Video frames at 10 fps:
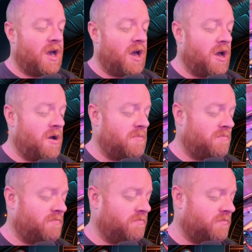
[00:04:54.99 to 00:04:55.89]

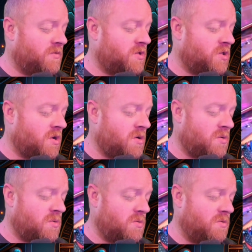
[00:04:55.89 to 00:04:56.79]

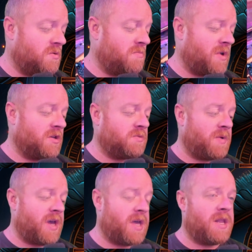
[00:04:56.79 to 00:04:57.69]
So the mouse
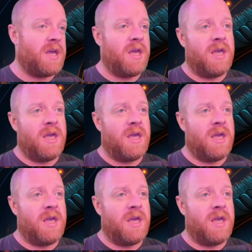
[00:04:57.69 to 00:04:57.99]
pad